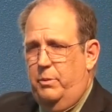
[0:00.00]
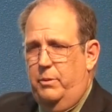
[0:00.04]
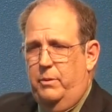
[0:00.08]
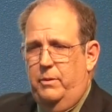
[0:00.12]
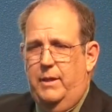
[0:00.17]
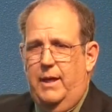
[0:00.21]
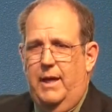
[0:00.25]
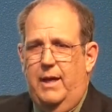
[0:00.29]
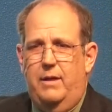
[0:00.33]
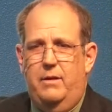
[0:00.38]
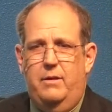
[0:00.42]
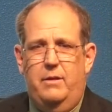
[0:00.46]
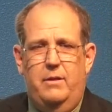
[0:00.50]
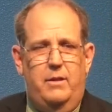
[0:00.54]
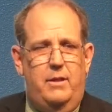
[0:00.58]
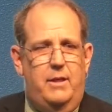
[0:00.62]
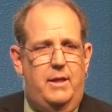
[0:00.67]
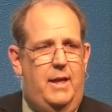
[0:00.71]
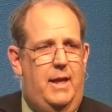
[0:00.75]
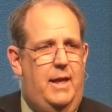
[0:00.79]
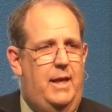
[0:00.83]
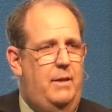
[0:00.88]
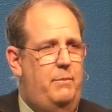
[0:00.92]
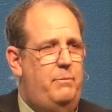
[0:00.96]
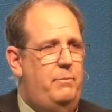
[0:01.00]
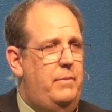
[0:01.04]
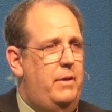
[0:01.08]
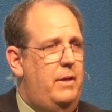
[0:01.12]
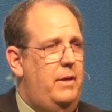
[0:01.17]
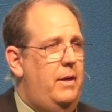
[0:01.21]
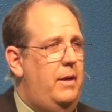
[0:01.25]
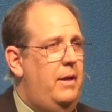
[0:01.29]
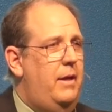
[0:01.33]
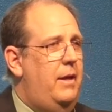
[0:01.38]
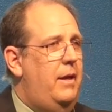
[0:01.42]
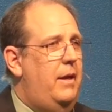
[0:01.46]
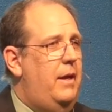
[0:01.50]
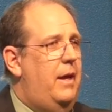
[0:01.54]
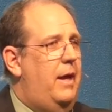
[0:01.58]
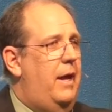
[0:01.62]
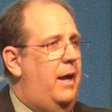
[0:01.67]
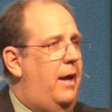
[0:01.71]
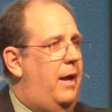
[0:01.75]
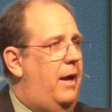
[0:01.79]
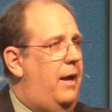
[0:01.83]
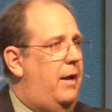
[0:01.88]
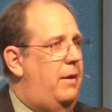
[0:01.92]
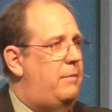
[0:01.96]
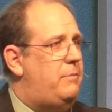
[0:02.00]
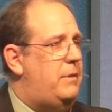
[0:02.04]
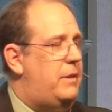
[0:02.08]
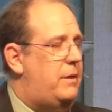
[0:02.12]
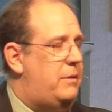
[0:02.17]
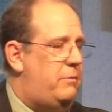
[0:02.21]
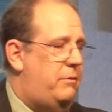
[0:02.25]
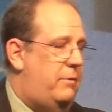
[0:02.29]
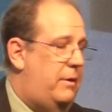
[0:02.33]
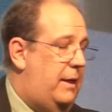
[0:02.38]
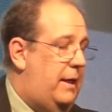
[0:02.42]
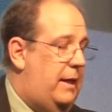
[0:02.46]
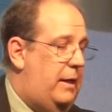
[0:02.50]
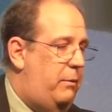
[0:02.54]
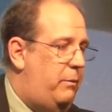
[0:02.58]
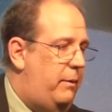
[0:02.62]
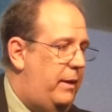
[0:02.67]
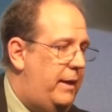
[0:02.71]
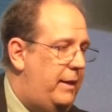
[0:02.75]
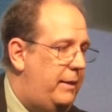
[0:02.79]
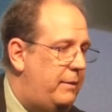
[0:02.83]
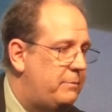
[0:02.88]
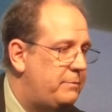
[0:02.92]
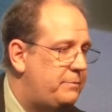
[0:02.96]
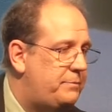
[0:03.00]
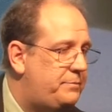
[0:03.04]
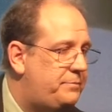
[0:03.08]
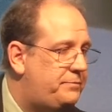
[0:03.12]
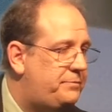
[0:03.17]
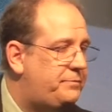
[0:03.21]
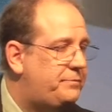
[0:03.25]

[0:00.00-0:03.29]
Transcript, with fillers: pulled out are the name? I'm not, anyway.